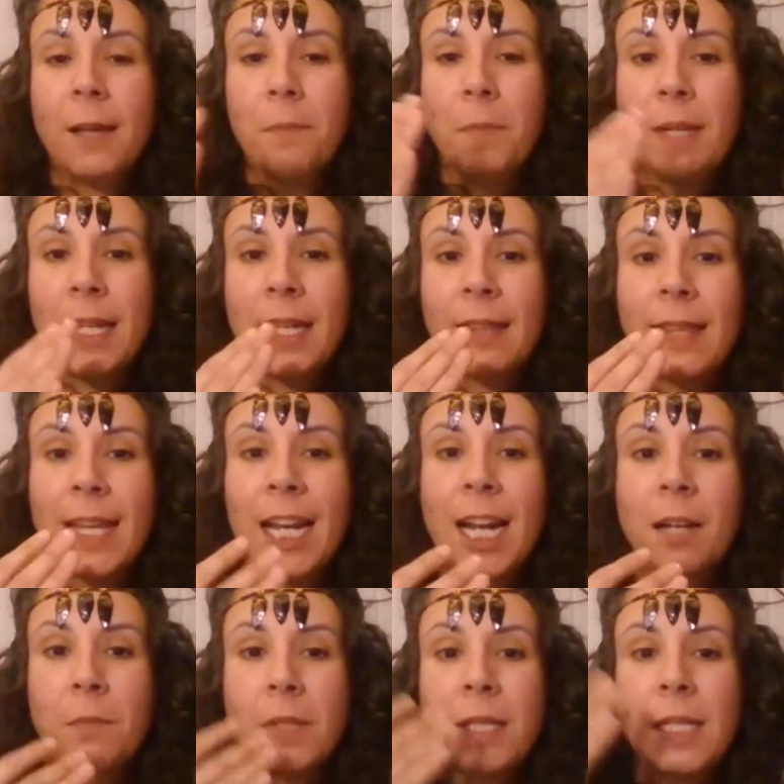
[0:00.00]
be it that
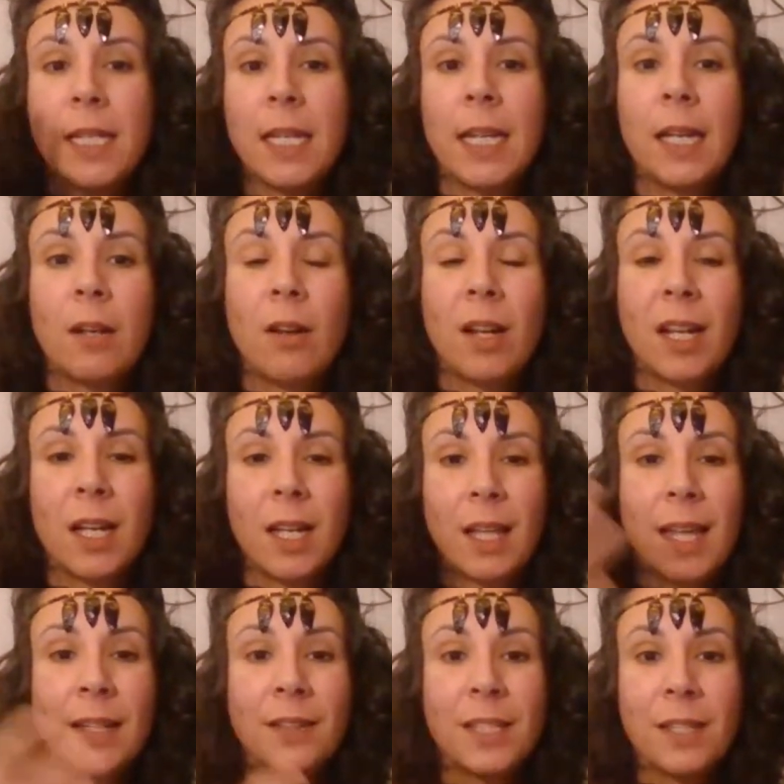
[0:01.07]
I am seeing it on a
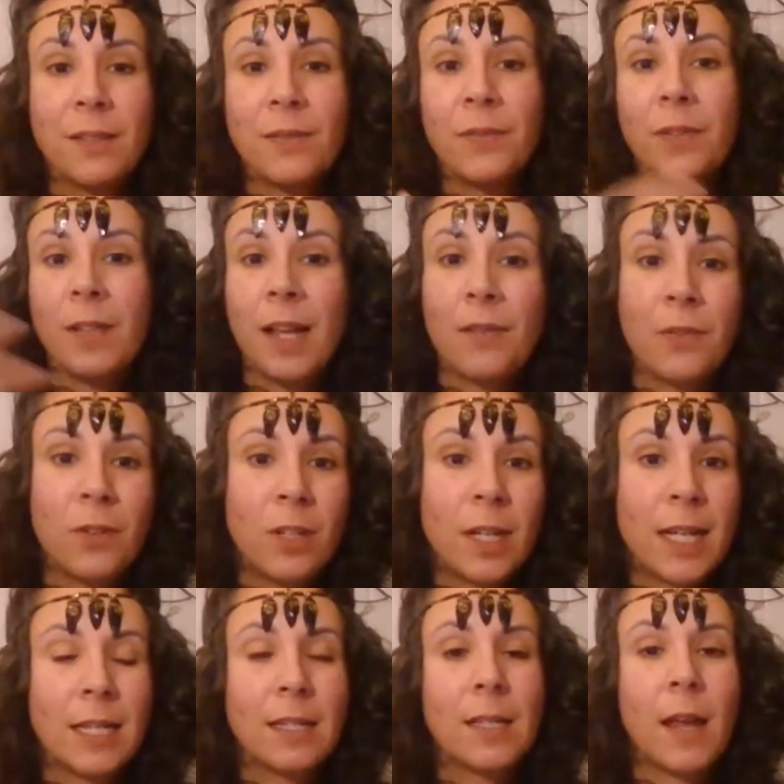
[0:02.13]
collective level
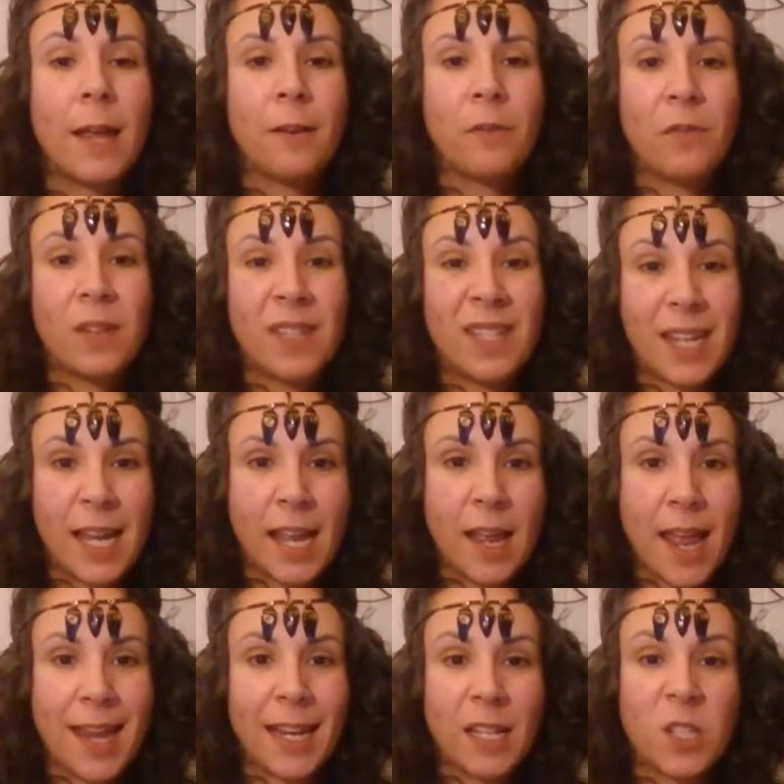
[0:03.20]
and
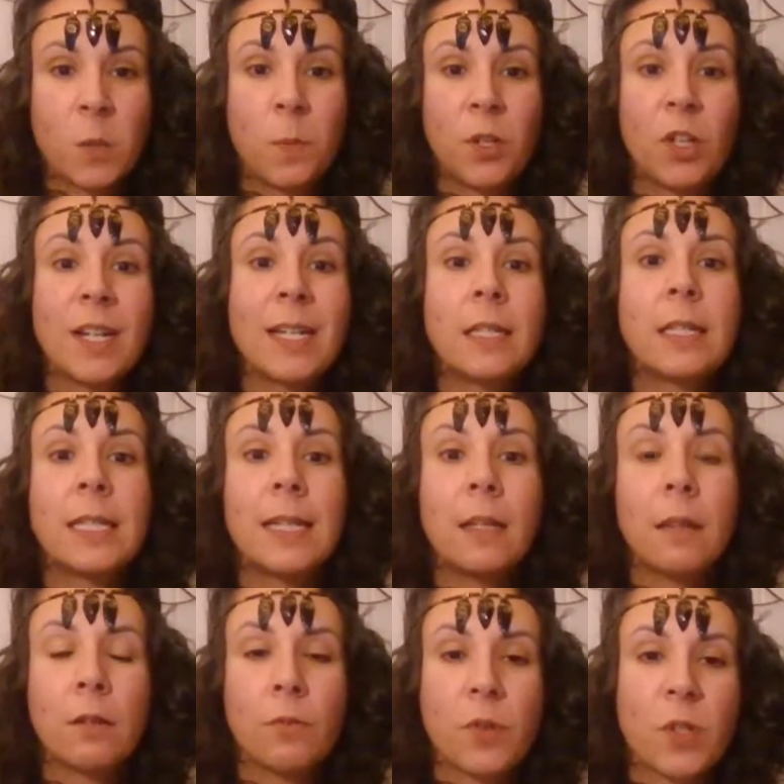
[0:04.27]
experiencing
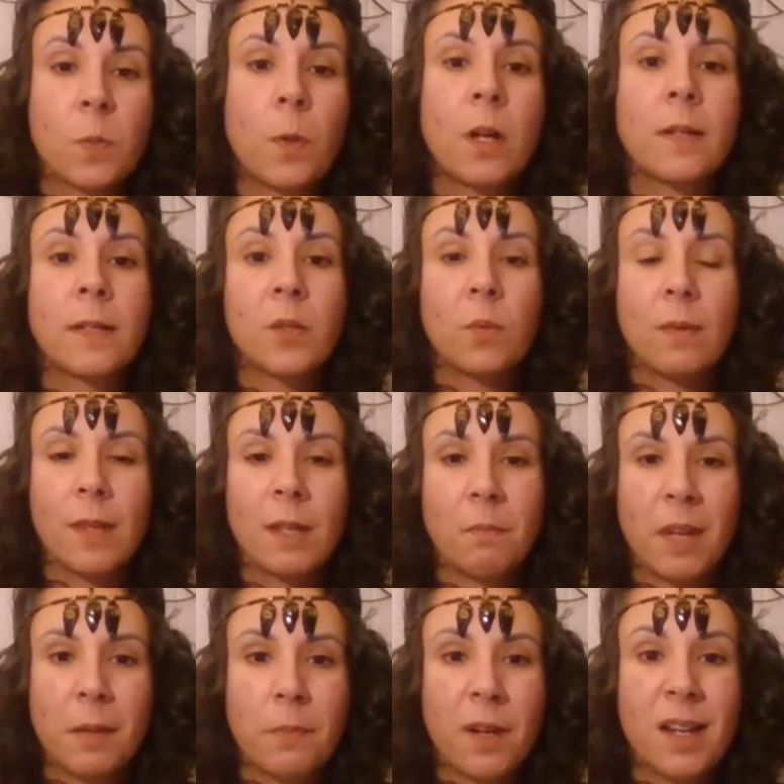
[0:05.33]
the response within
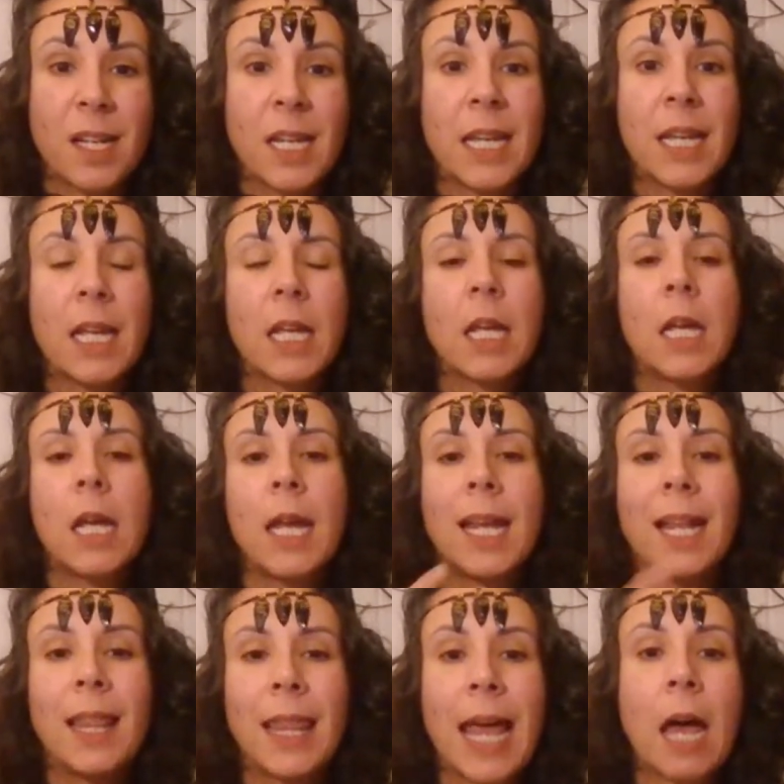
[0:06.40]
my body
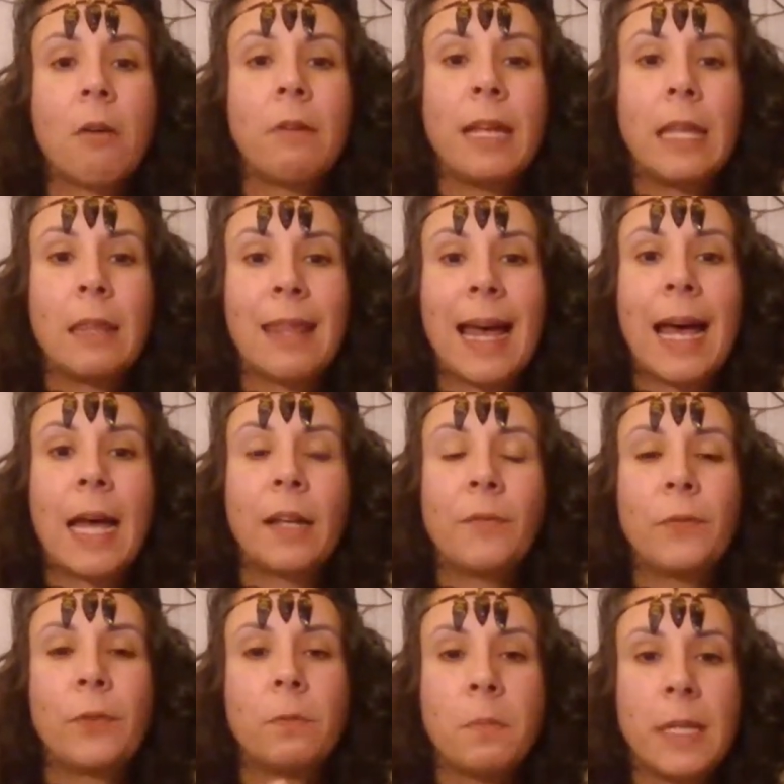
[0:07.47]
and allowing that
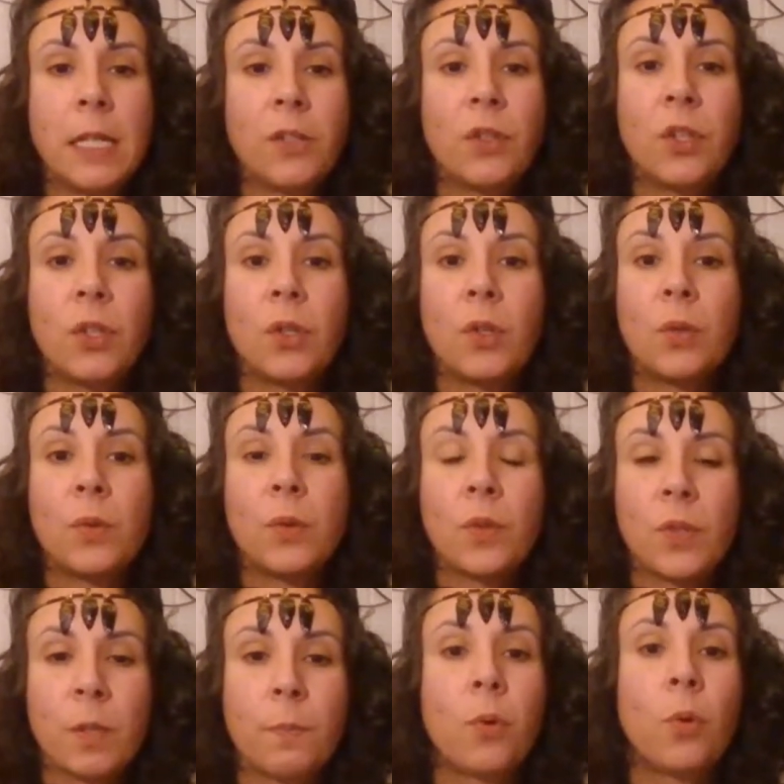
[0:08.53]
for me to
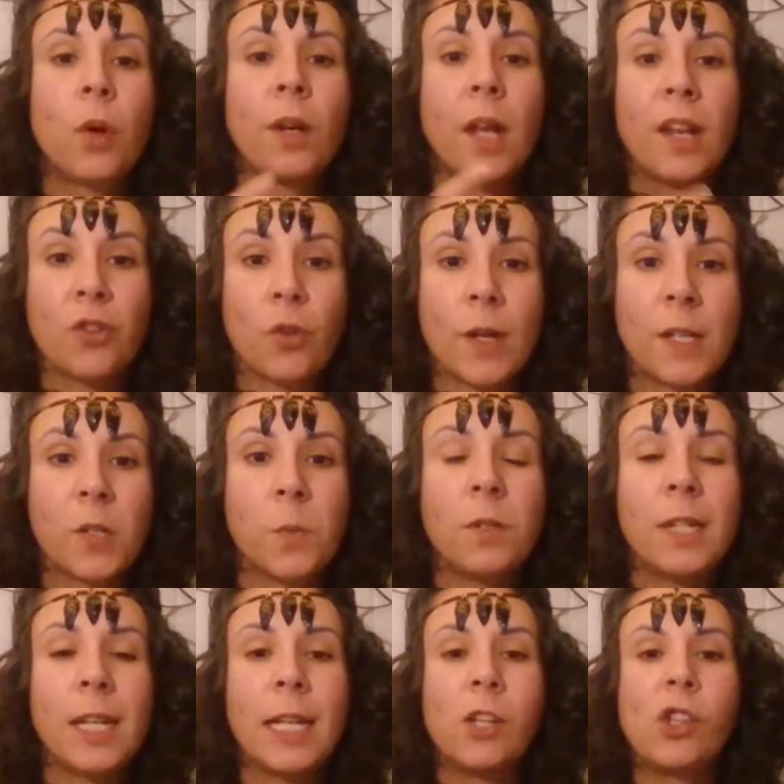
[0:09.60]
support a
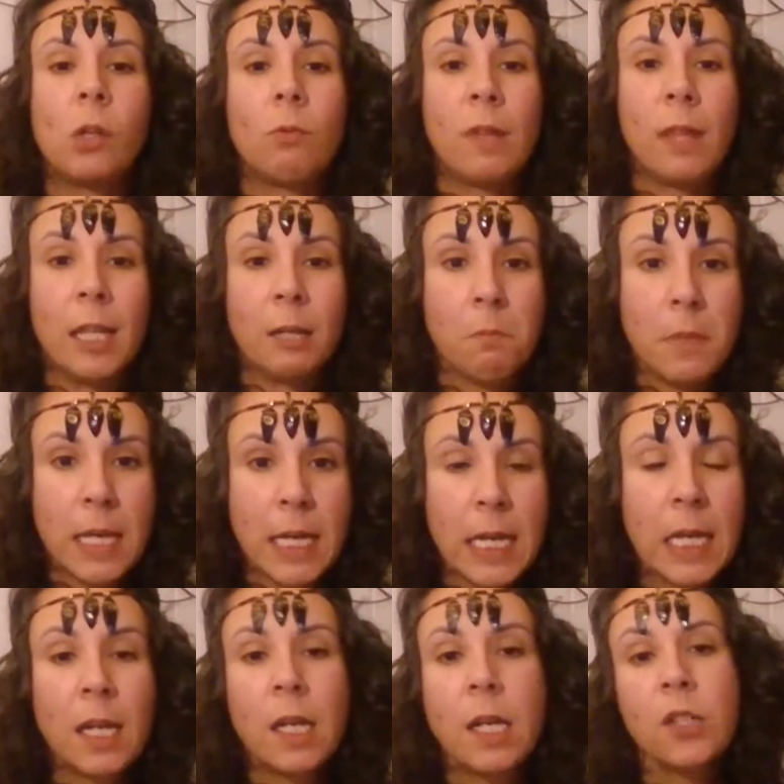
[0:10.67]
transmutation within
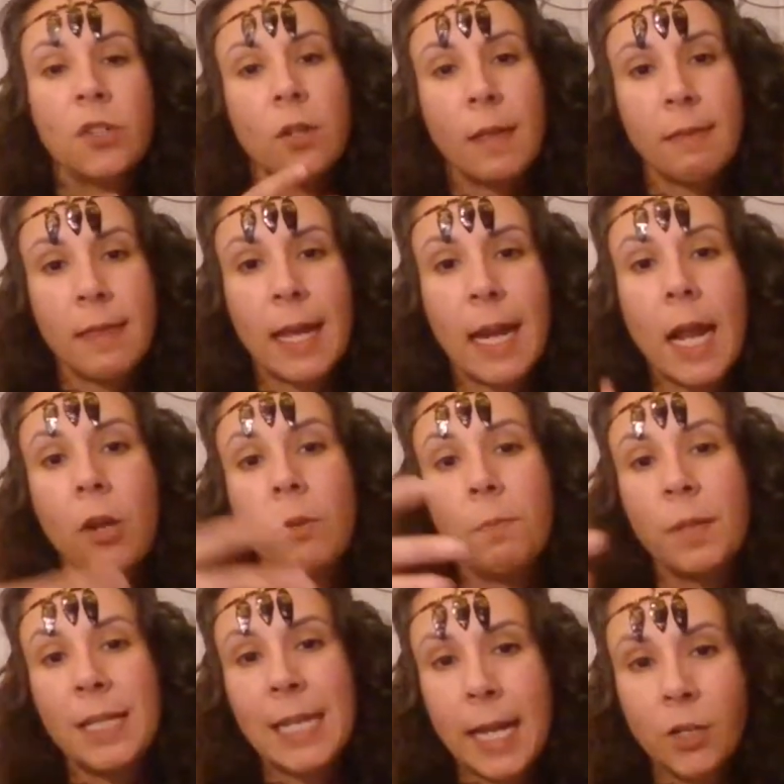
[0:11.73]
me so that then I could
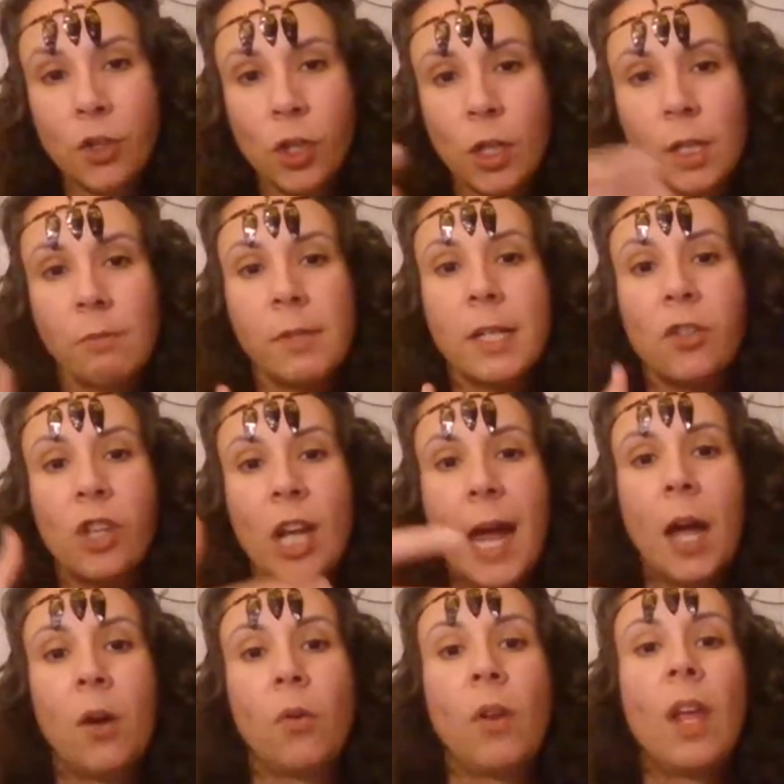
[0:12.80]
potentially reach
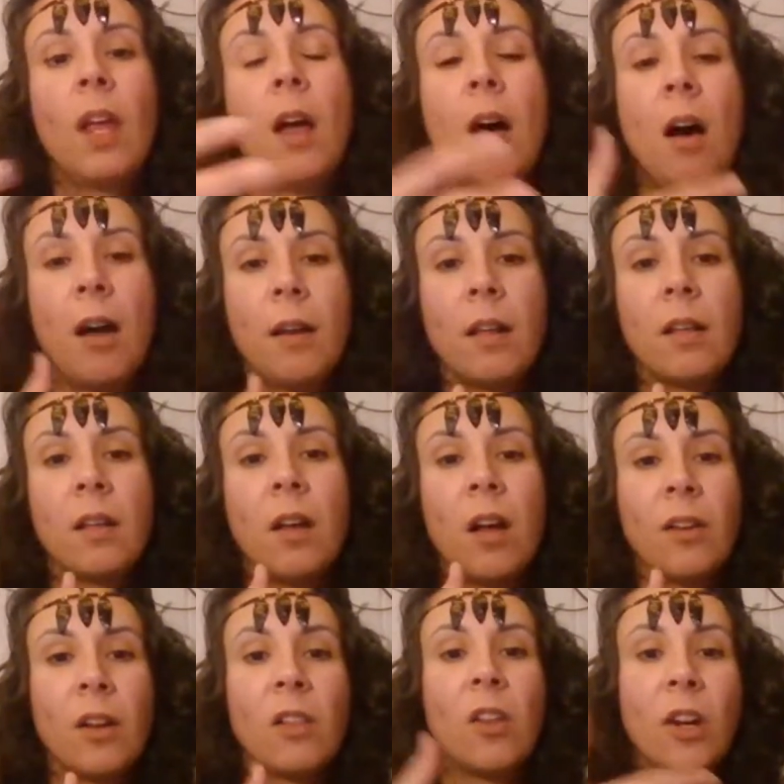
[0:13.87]
out on
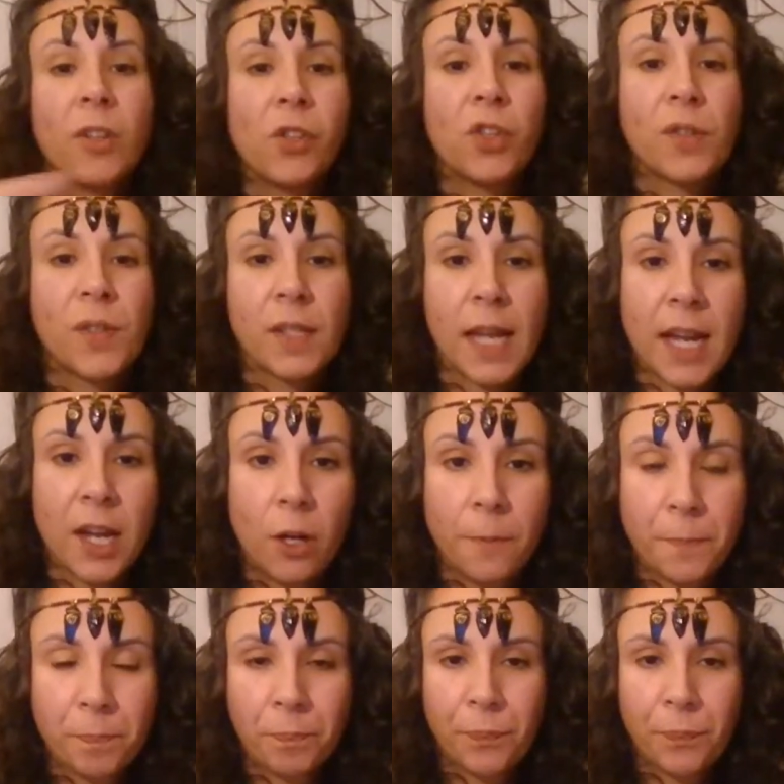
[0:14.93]
a larger scale.